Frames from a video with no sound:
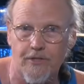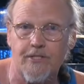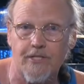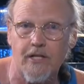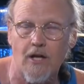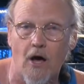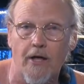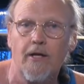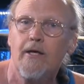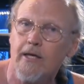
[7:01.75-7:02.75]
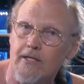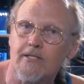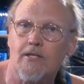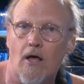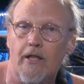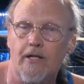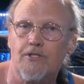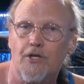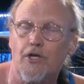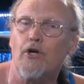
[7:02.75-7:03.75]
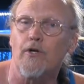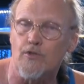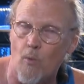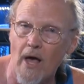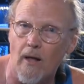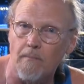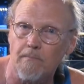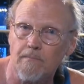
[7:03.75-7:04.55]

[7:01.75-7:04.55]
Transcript: is sitting on is solid and secure as well.